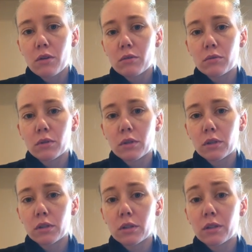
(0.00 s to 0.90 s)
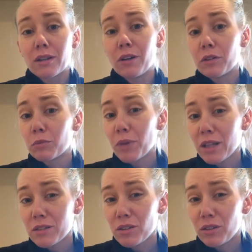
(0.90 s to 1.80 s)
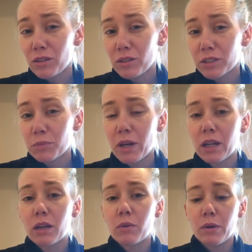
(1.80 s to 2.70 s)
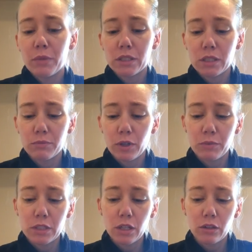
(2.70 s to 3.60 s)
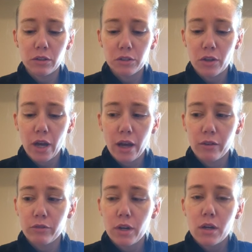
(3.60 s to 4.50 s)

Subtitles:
or colored pencils, depending on what materials you have.